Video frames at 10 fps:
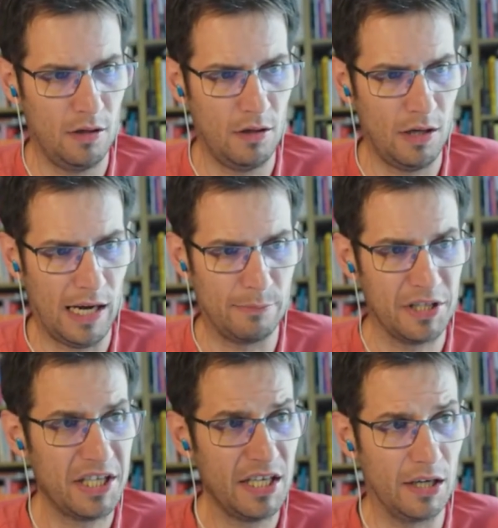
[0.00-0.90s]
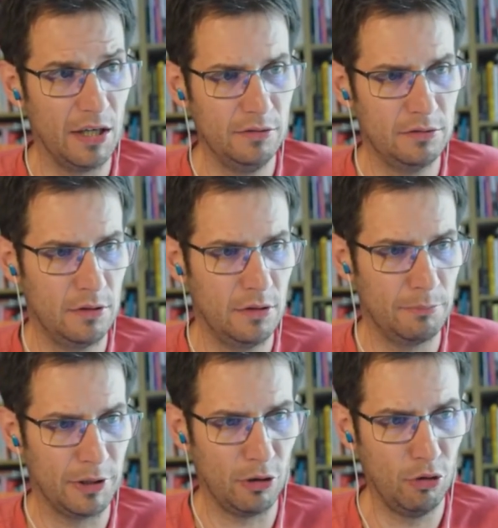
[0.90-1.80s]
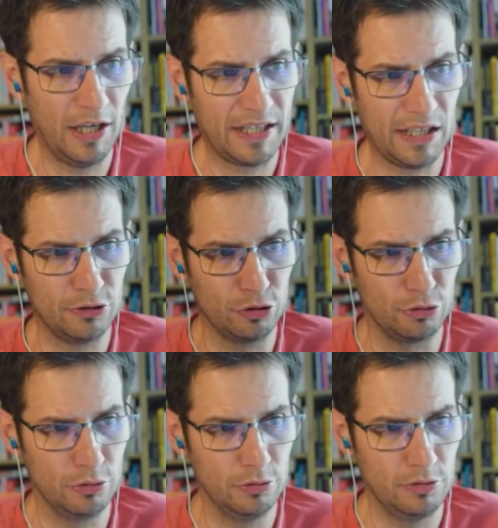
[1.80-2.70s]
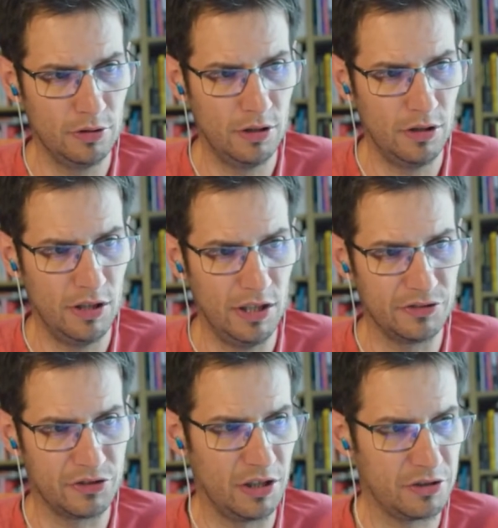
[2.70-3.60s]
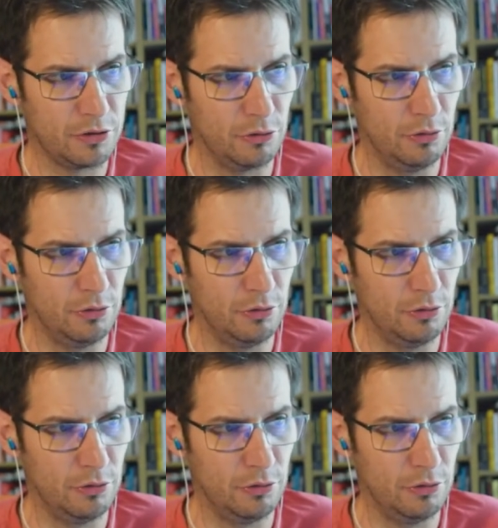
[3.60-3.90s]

I'm here, but all I can do is just to